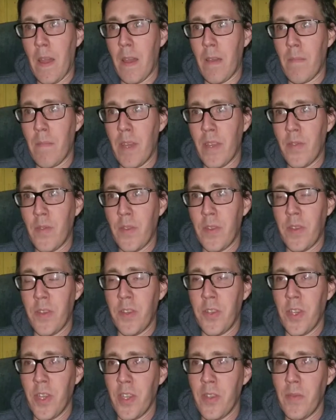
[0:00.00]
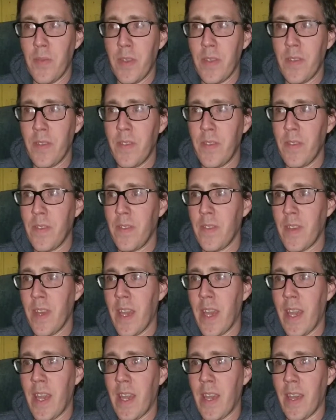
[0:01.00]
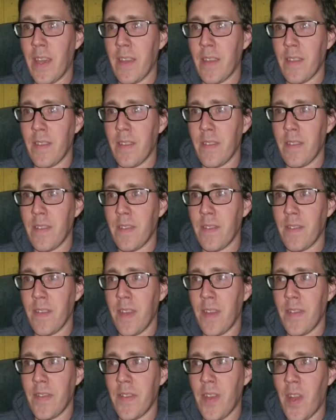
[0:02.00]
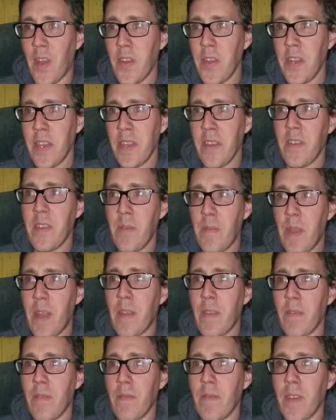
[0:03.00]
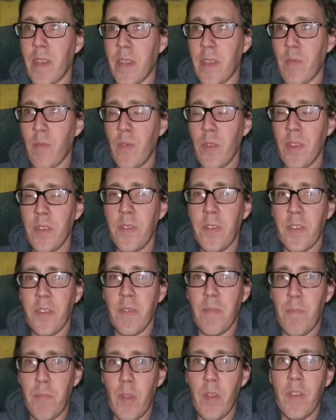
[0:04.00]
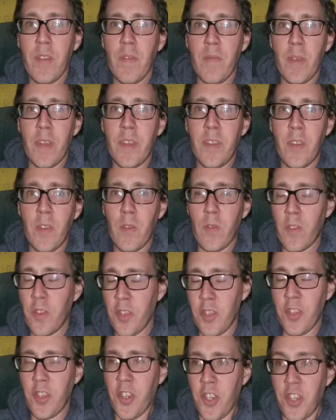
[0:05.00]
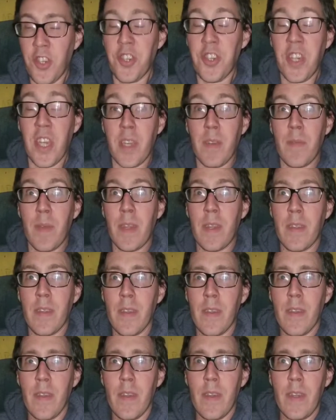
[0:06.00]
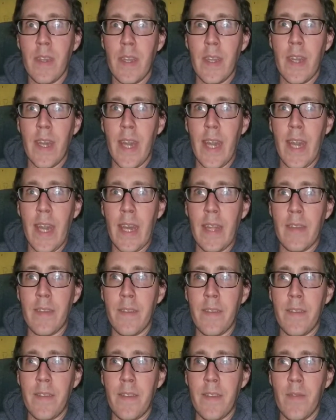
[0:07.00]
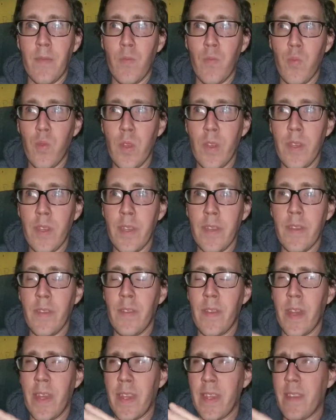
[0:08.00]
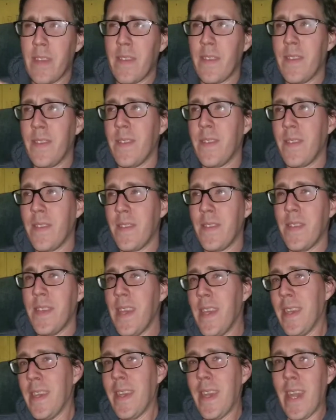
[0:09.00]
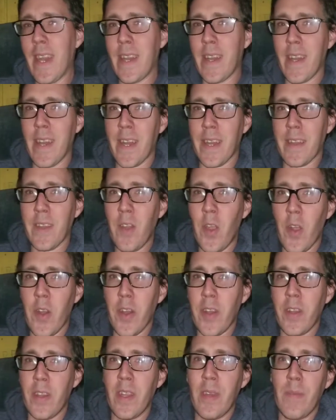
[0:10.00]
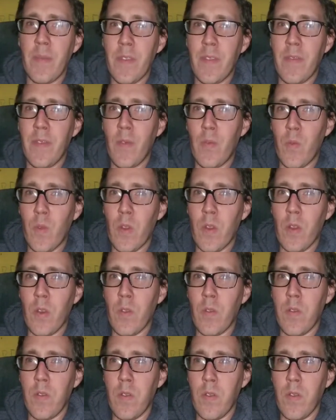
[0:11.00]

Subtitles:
mess with your judgments, and it's hard to get them out. Like, it really took the birth of my children to just shake me and to really like see again. And I caught a glimpse of the world